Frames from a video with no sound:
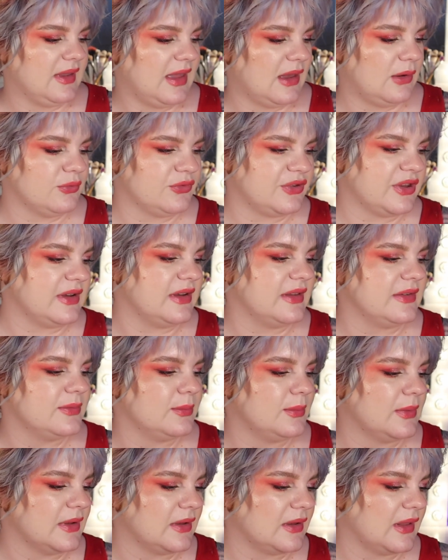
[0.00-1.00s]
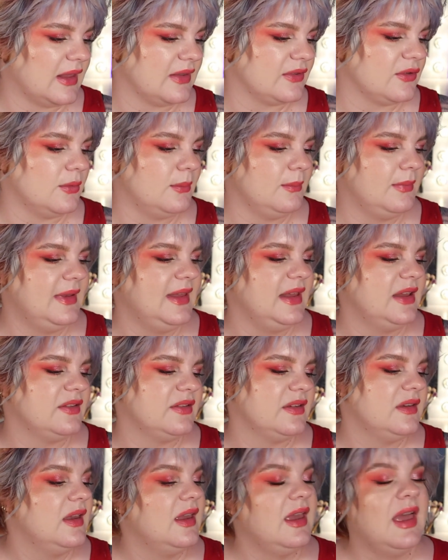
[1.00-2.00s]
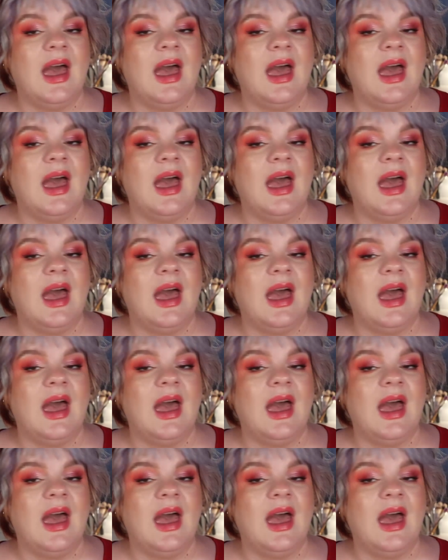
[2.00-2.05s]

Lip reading: counting this one as complete.